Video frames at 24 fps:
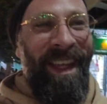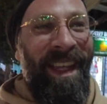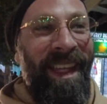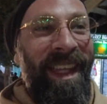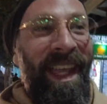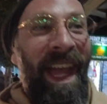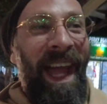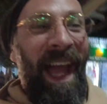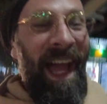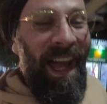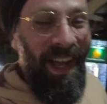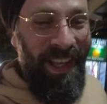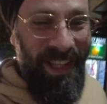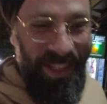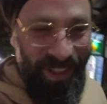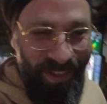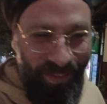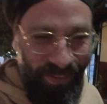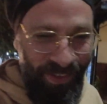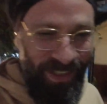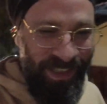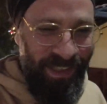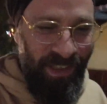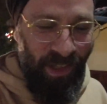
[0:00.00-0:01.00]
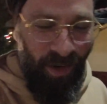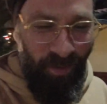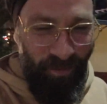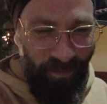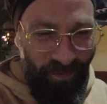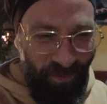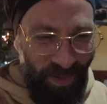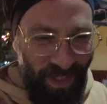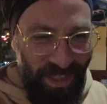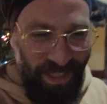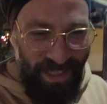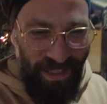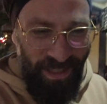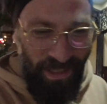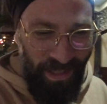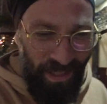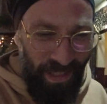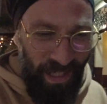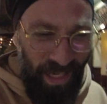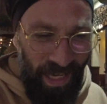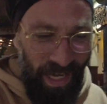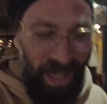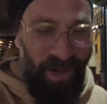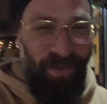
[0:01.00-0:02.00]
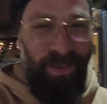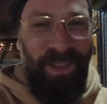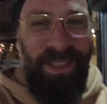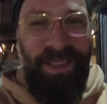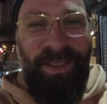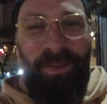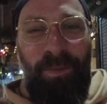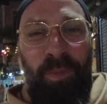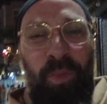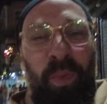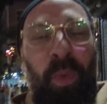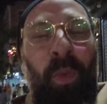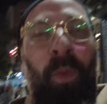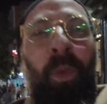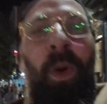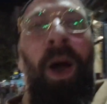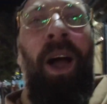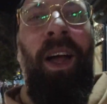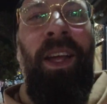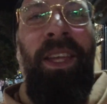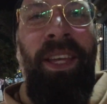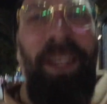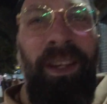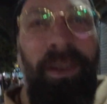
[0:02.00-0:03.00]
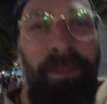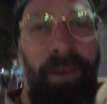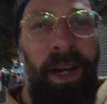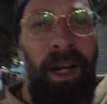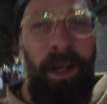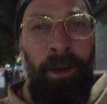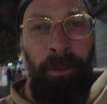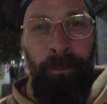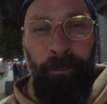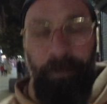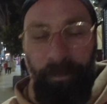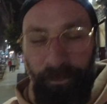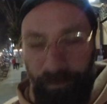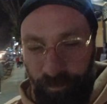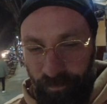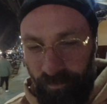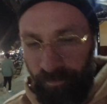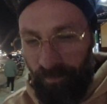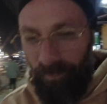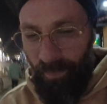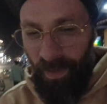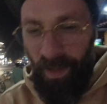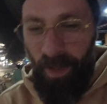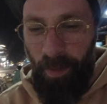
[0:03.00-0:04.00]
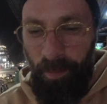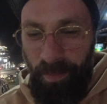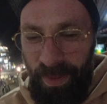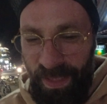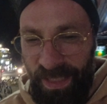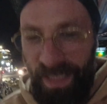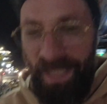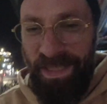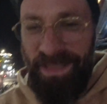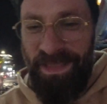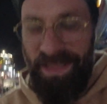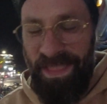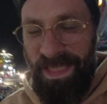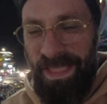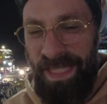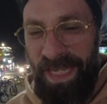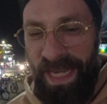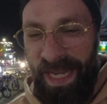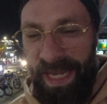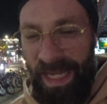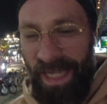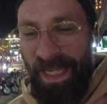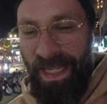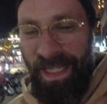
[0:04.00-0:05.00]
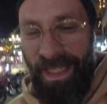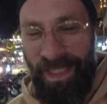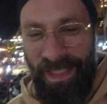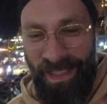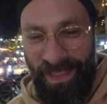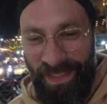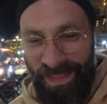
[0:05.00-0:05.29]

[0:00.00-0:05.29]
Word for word: Yeah, you know what's so funny? I was walking around because in uh,